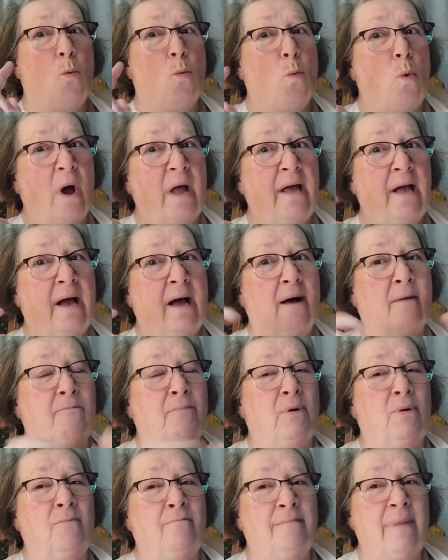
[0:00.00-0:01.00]
white
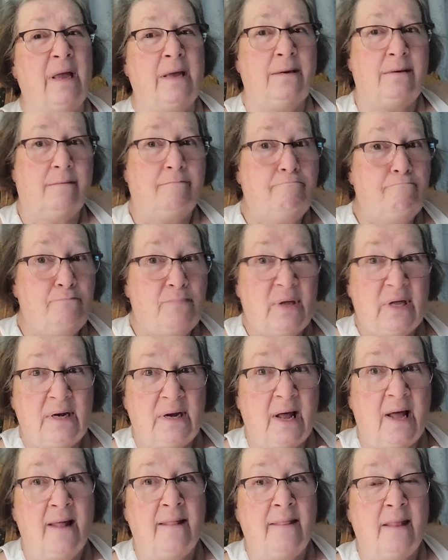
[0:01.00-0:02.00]
couple made a bid
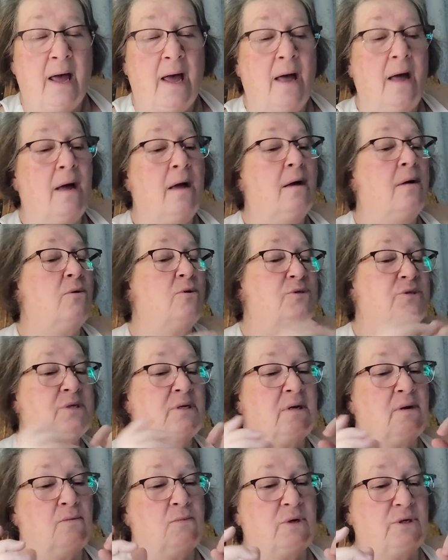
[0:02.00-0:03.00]
on the house,
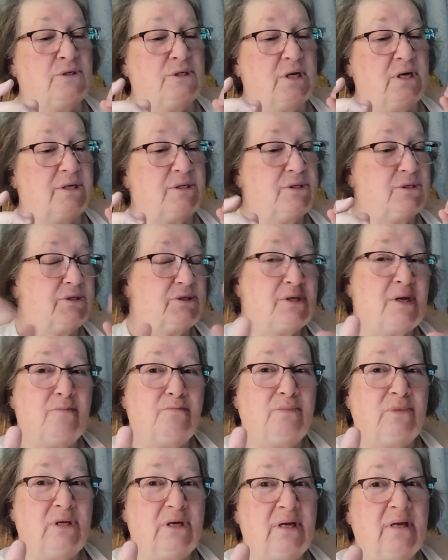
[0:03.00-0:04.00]
and it was
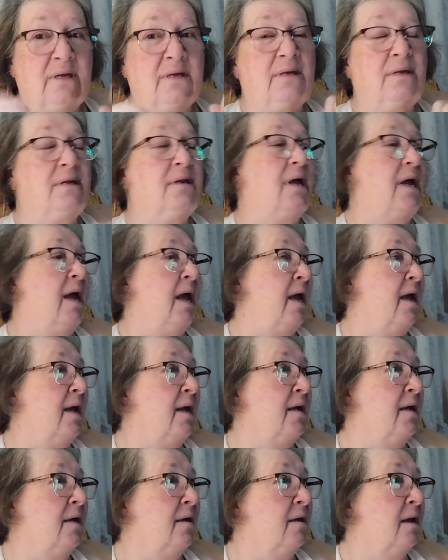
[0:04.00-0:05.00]
accepted,
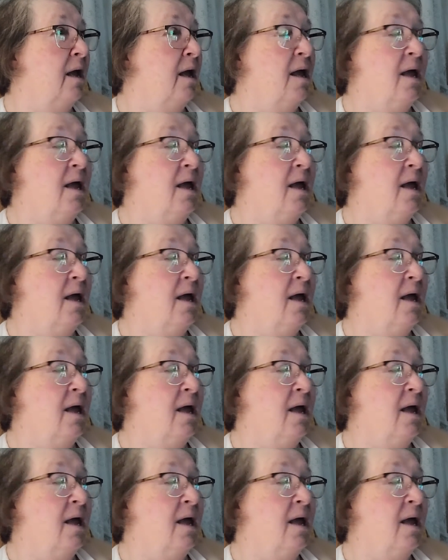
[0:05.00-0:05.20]
and